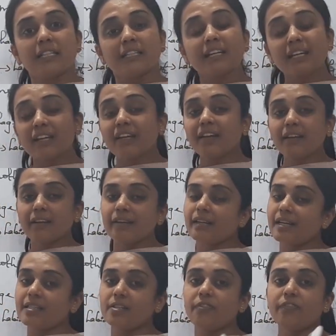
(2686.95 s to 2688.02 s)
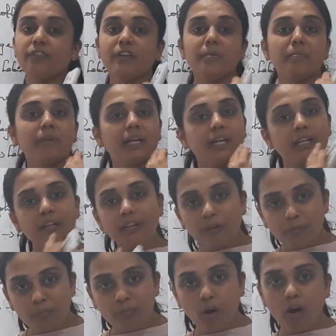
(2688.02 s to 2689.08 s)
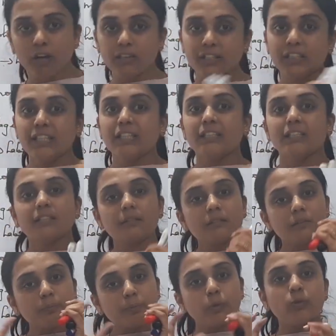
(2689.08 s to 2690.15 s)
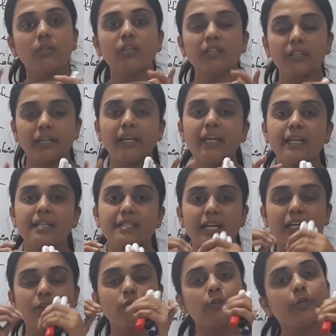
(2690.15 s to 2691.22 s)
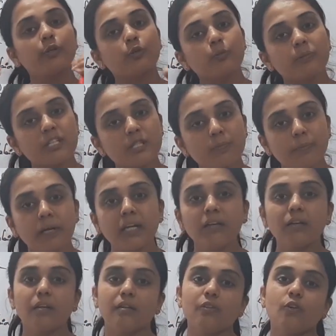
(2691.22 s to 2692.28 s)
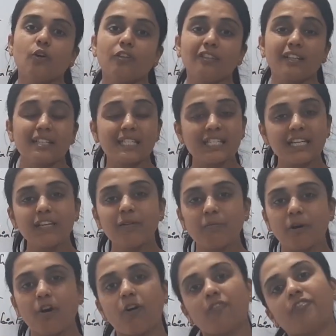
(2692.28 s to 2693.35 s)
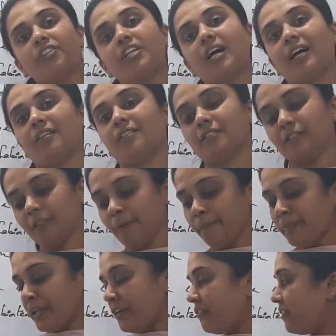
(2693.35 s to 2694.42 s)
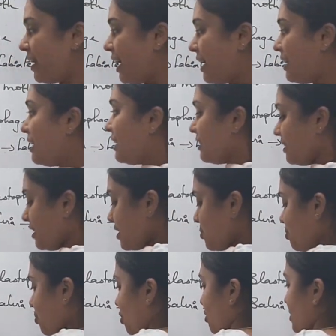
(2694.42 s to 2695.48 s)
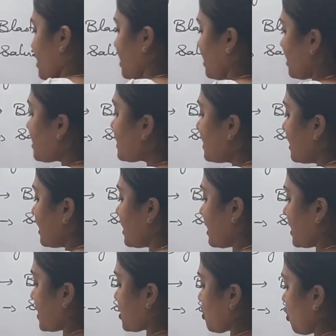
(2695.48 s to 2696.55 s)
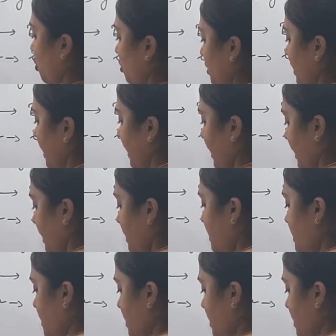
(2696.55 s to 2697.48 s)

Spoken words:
thinking it as a female moth, the pollen grains are going to be sprinkled on the stigma of the other flower. This process is called as